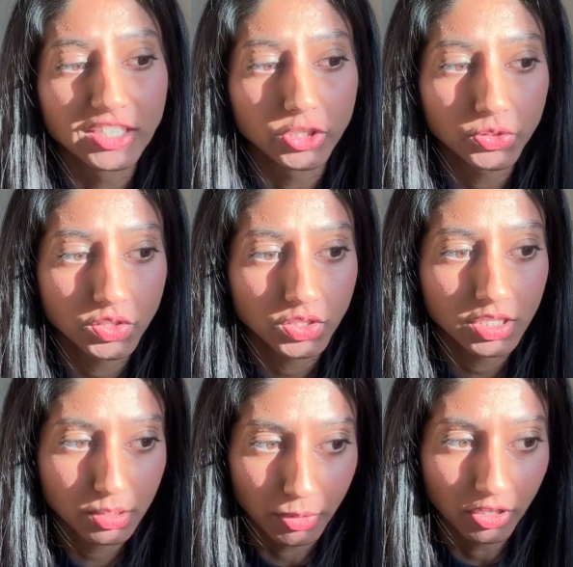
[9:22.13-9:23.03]
chose
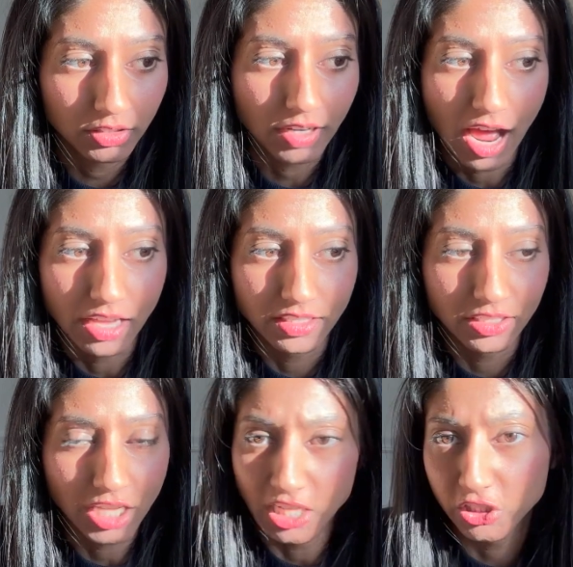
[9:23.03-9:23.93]
this book as the
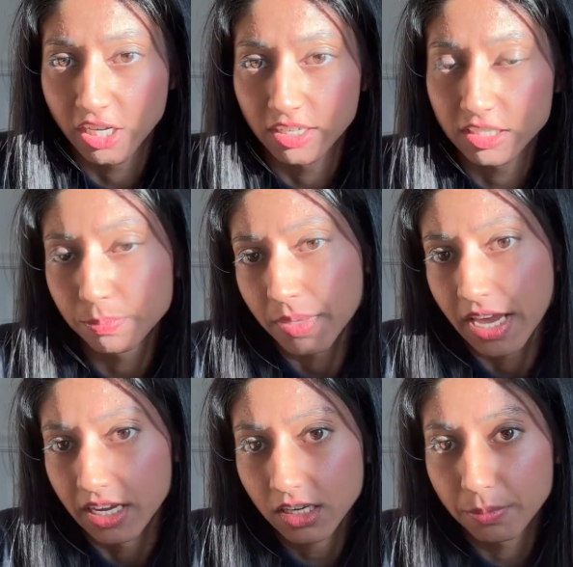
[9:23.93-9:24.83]
Sagittarius
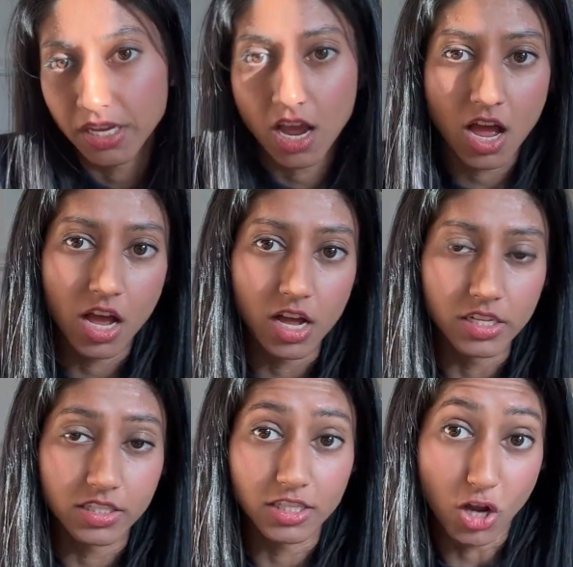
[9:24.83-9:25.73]
pick because
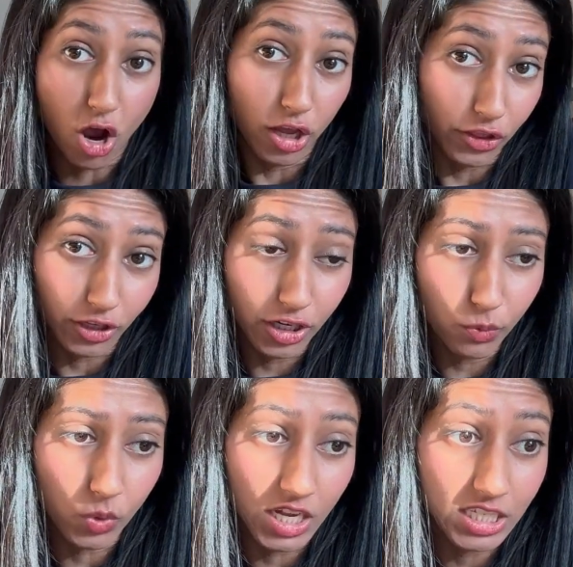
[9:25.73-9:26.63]
the author
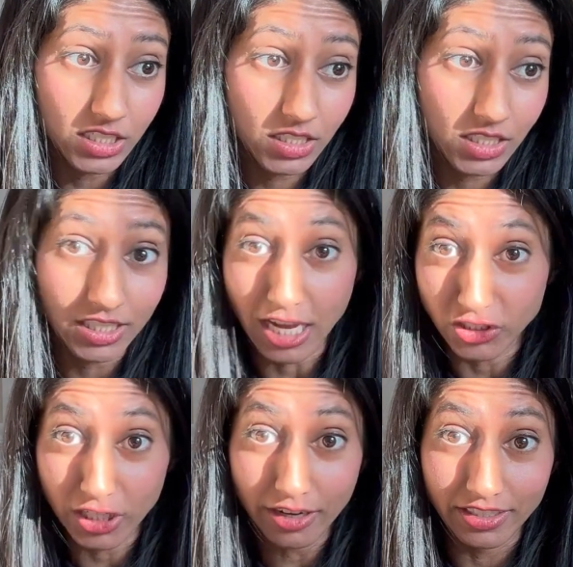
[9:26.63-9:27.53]
was a
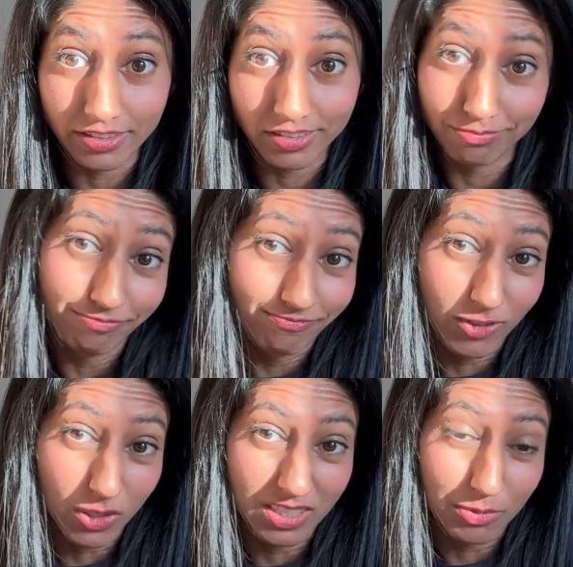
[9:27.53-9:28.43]
Sagittarius.
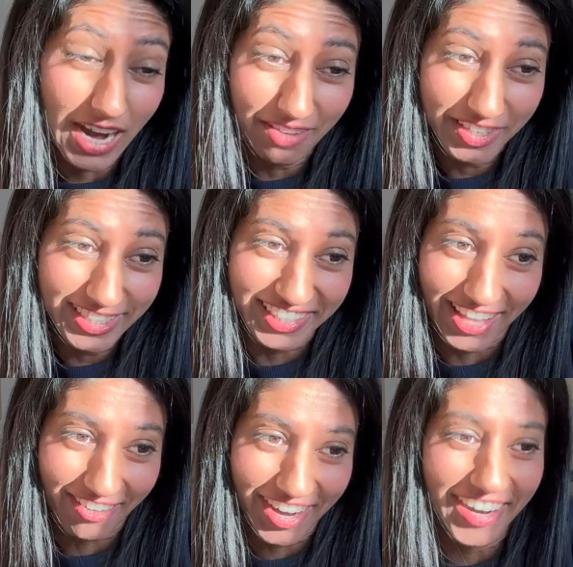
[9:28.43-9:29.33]
So it seemed kind of easy in
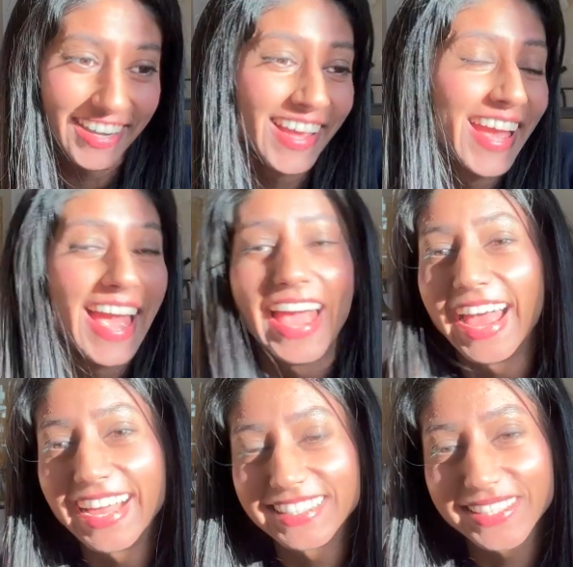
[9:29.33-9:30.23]
that regard.
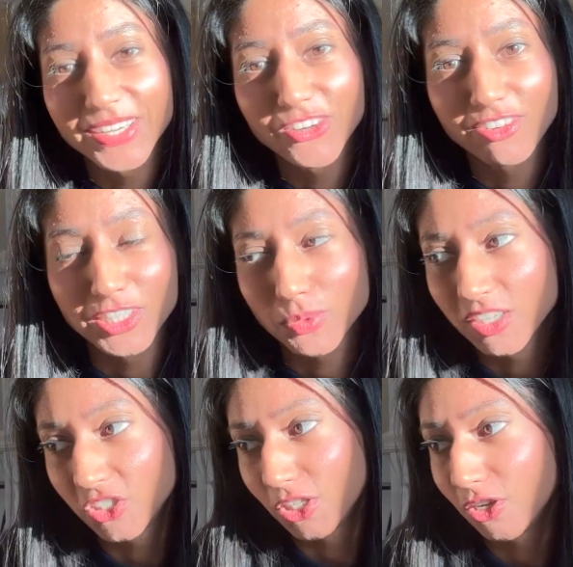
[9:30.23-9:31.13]
And so
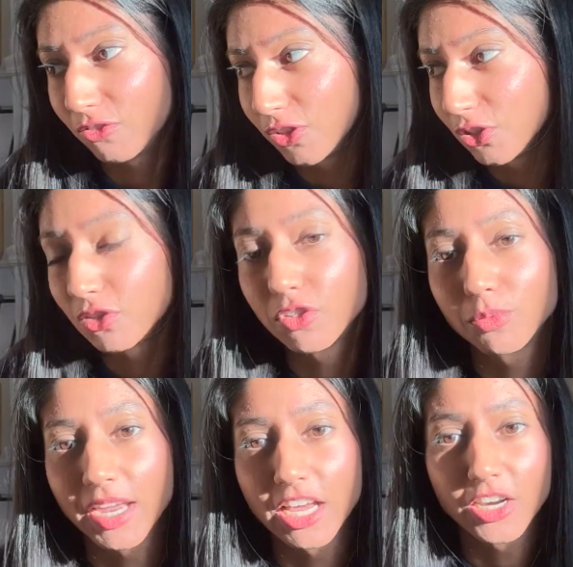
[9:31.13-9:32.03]
Françoise Gilot, for those of you who
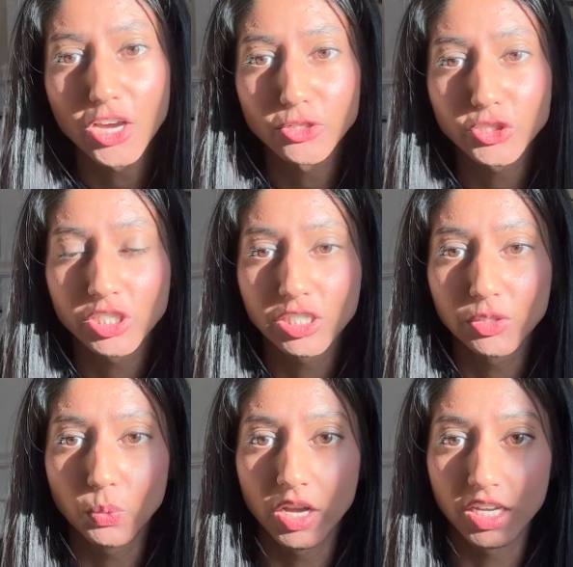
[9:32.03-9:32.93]
might not know, she
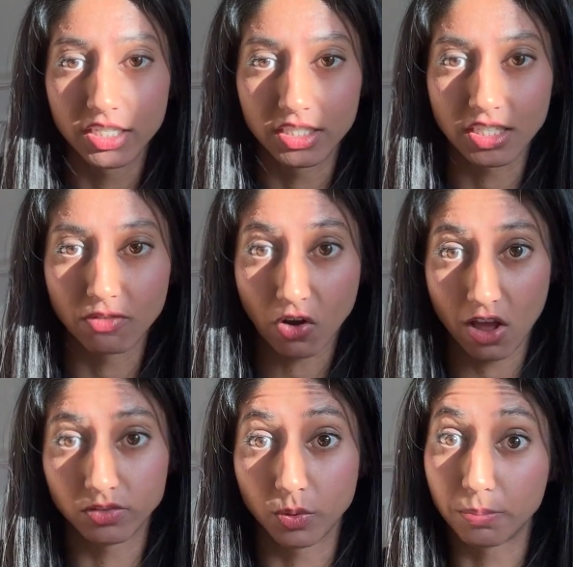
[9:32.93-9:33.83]
was
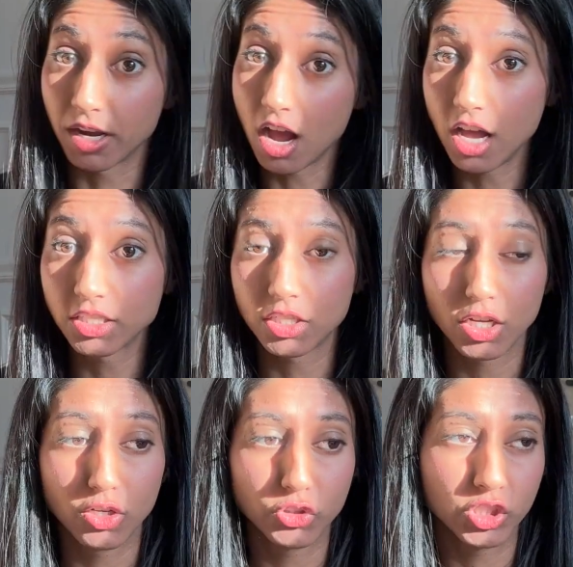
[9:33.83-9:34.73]
involved with
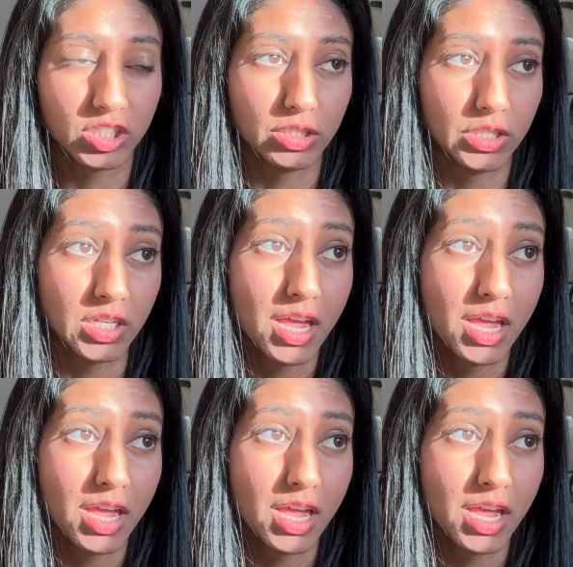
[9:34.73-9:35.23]
Picasso. She